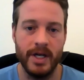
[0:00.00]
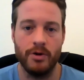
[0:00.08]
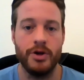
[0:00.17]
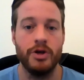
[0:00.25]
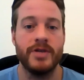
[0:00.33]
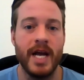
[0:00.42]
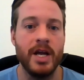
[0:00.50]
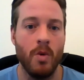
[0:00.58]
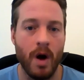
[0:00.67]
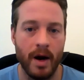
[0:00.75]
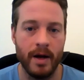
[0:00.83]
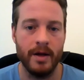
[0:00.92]
say you
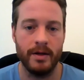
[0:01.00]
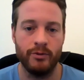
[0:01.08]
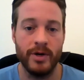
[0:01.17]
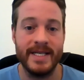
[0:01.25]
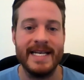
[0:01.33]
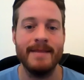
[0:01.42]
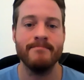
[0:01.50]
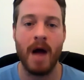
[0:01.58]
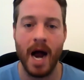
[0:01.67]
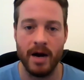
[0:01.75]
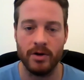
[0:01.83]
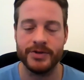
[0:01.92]
want to redeem
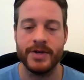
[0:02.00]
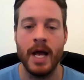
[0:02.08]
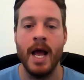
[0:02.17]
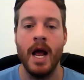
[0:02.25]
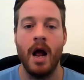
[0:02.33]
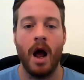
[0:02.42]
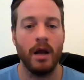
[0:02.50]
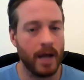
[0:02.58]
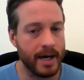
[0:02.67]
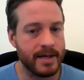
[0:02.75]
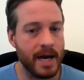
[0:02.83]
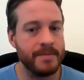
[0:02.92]
miles, a lot
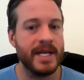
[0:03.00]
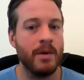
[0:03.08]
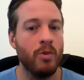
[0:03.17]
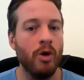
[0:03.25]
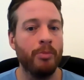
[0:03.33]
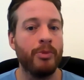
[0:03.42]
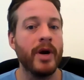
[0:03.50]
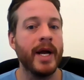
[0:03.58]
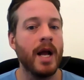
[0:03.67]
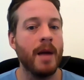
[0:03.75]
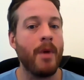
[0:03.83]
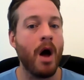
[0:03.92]
of times they will bring it
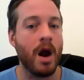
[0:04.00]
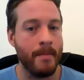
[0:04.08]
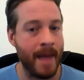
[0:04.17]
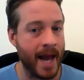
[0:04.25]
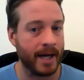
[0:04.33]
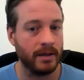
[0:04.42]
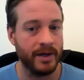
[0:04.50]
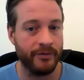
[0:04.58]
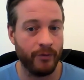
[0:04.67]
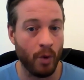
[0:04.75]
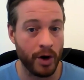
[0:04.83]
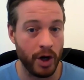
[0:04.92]
up automatically
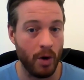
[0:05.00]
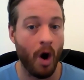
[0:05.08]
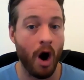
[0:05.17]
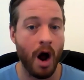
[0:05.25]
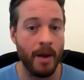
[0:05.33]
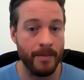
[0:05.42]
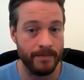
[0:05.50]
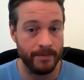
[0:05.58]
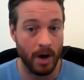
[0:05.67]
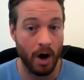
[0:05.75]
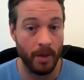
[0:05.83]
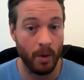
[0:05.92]
for you on
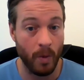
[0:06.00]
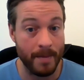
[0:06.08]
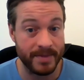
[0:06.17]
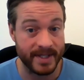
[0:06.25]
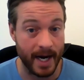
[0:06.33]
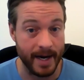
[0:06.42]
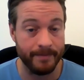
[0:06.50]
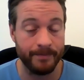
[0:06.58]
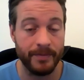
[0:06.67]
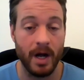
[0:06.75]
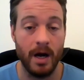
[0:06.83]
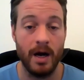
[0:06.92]
the website.
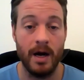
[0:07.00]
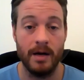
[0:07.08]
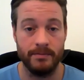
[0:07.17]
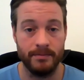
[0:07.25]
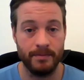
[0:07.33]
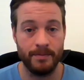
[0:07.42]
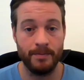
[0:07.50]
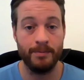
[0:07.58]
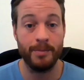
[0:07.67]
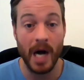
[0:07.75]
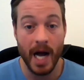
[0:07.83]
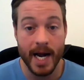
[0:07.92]

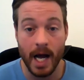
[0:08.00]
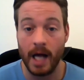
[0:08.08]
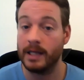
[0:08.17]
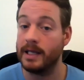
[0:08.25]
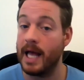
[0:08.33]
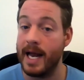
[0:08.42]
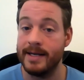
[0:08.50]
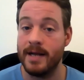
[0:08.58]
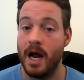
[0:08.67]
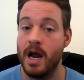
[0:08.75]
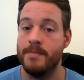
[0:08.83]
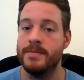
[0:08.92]
But a lot of
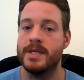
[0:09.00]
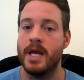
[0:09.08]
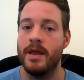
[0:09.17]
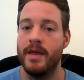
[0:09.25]
times they